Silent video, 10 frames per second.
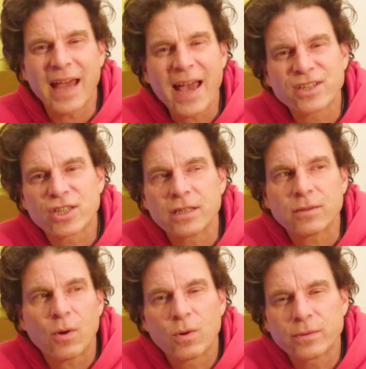action
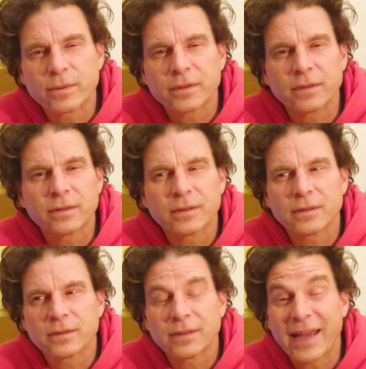horror